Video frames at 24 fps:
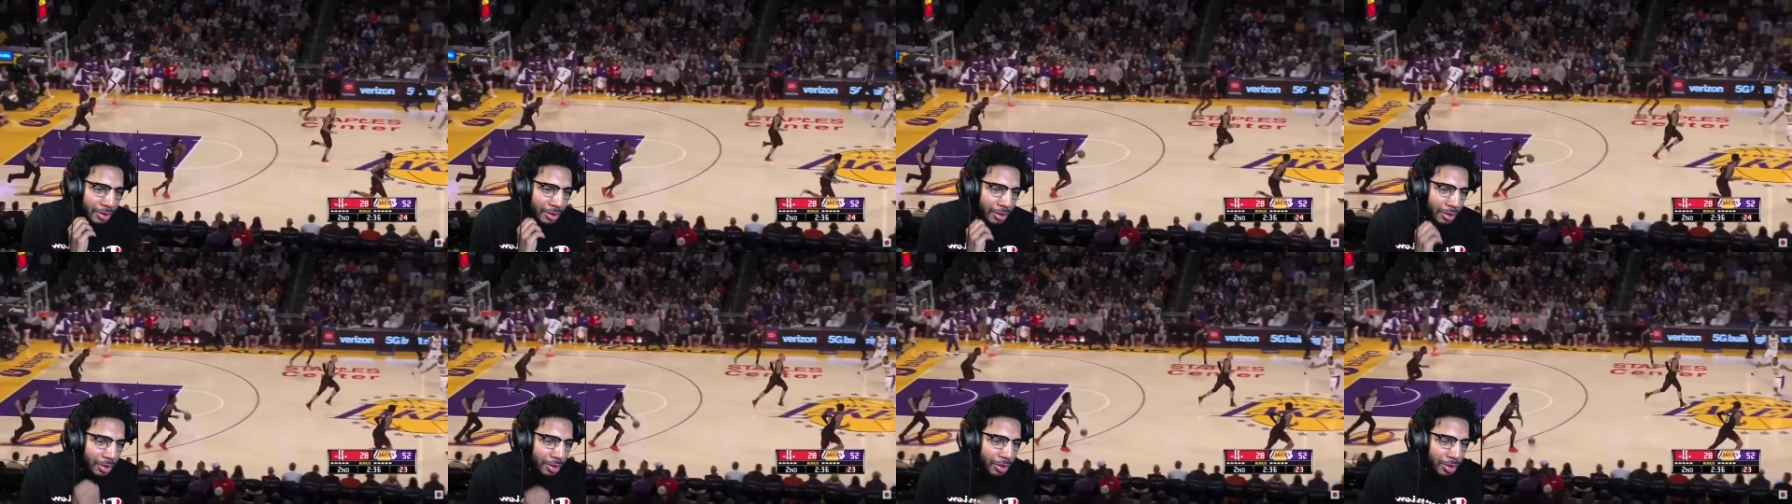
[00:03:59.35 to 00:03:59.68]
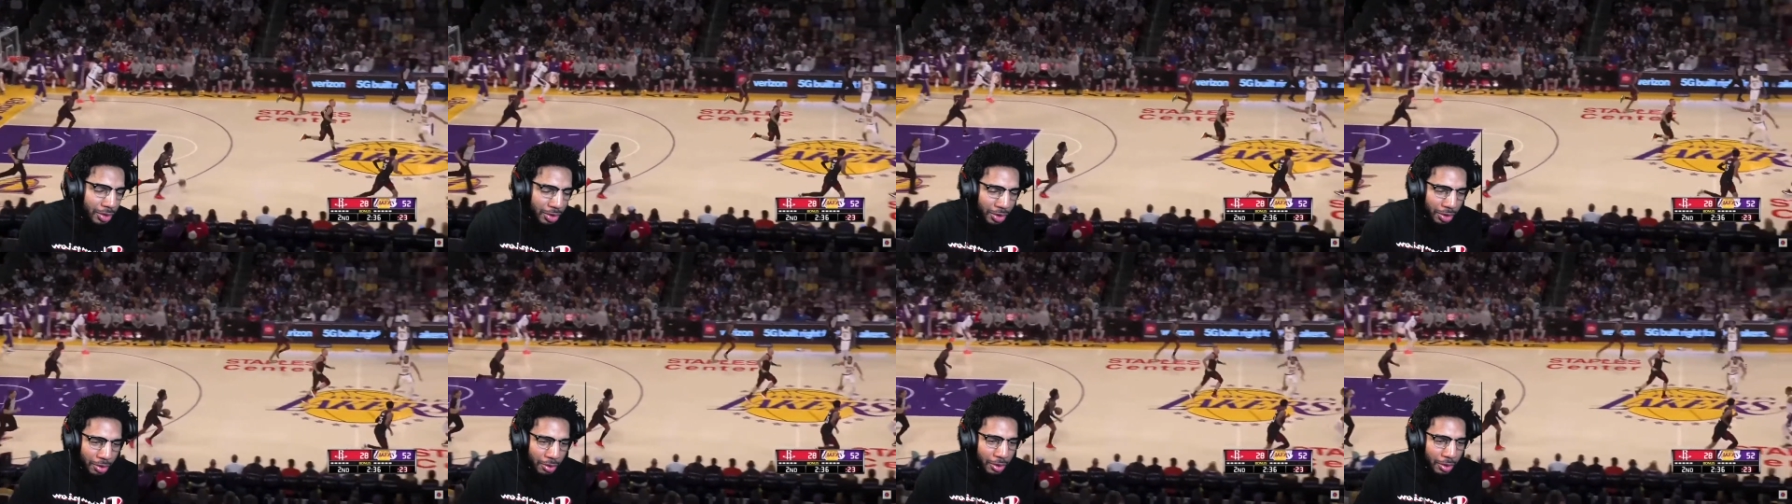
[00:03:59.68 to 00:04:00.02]
You
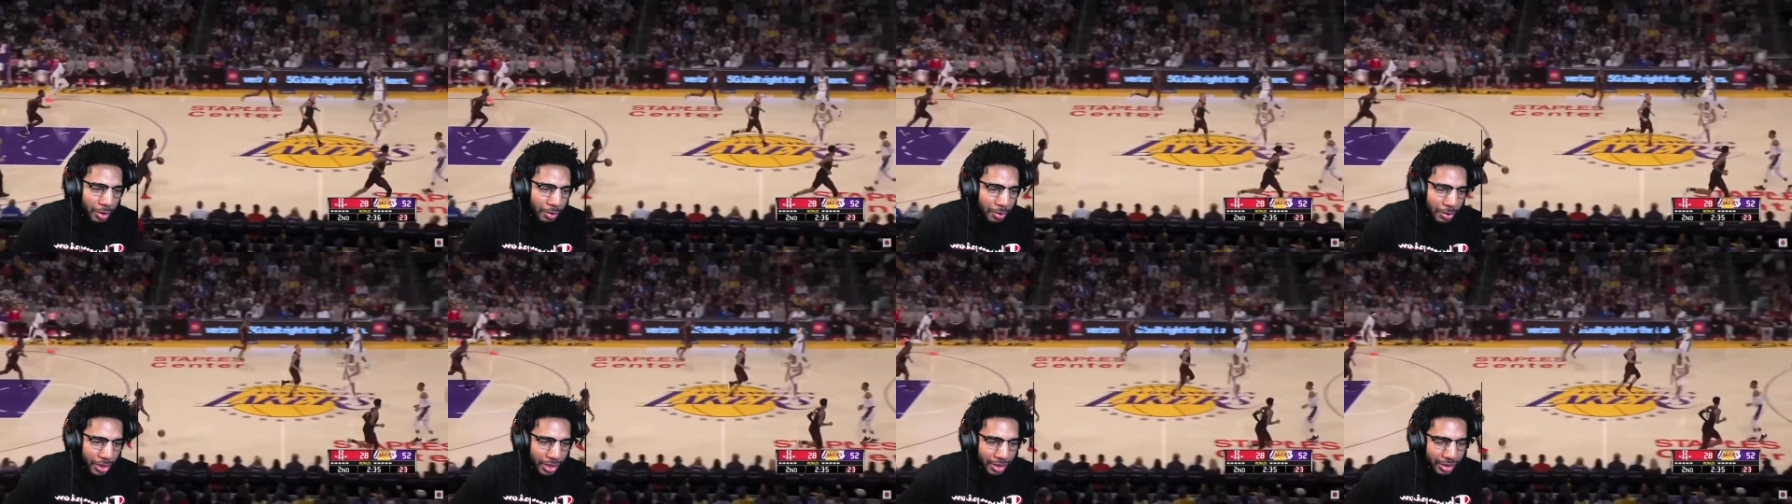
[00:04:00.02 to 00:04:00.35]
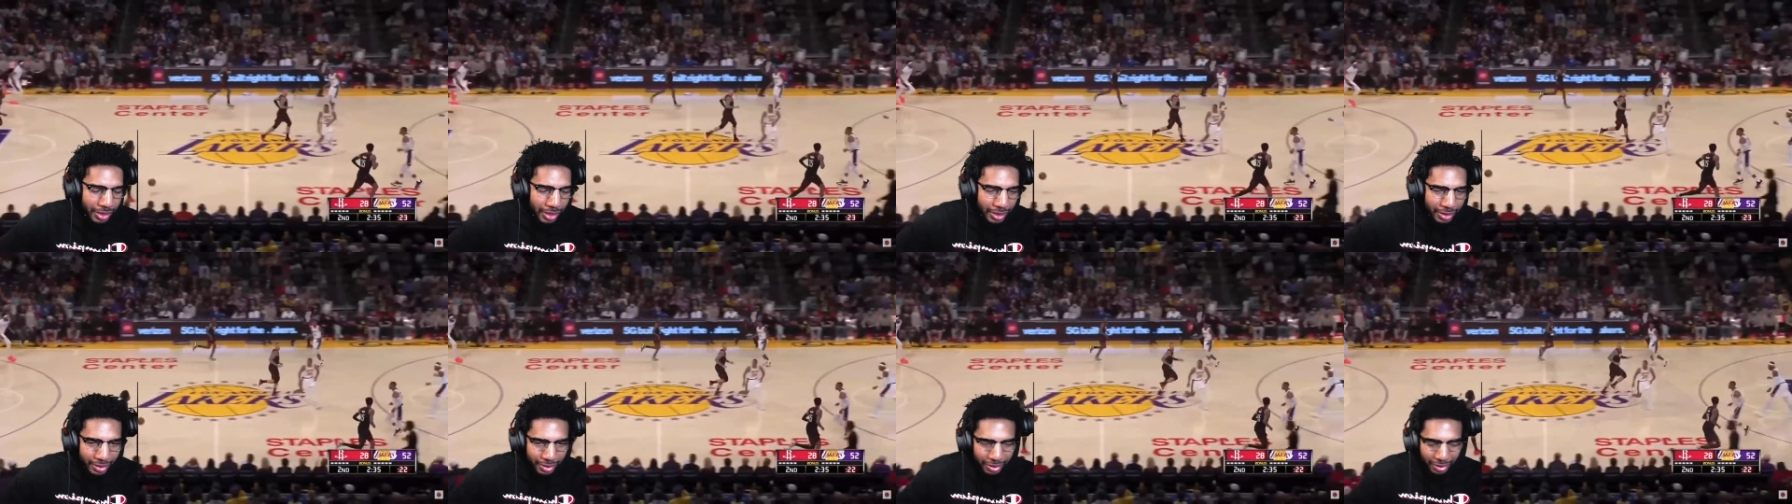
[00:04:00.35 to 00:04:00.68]
throwing up breaks.
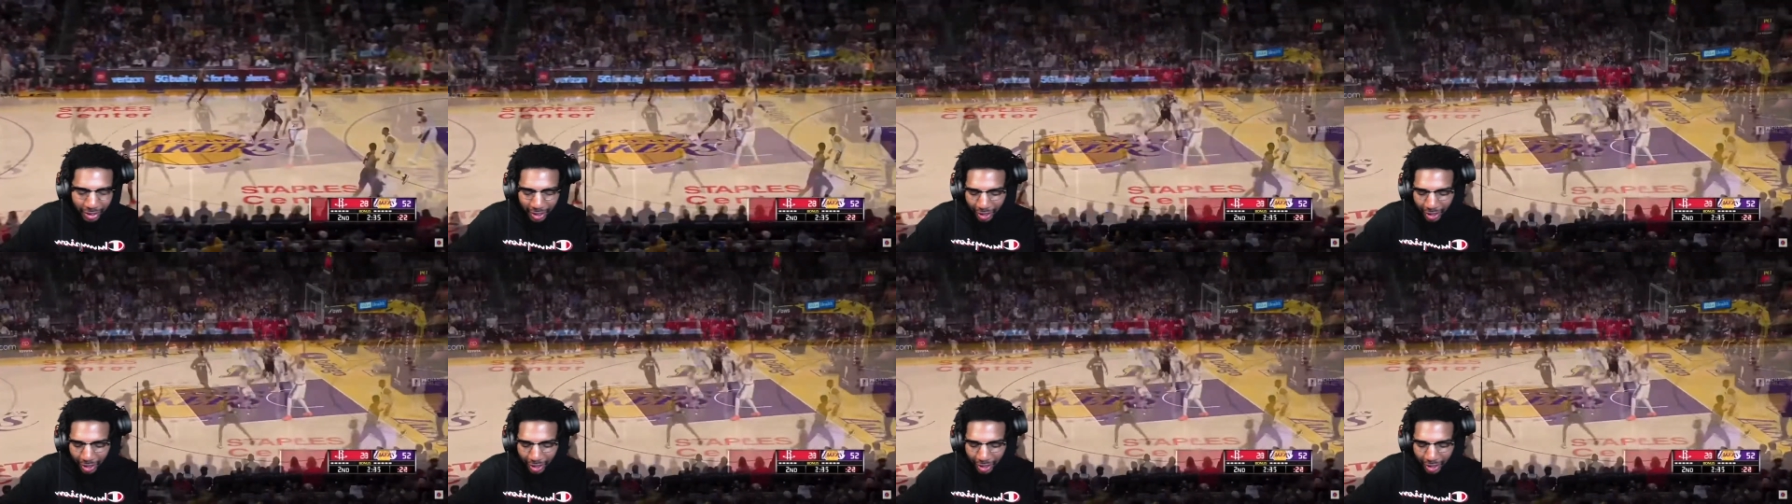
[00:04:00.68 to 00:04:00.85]
I saw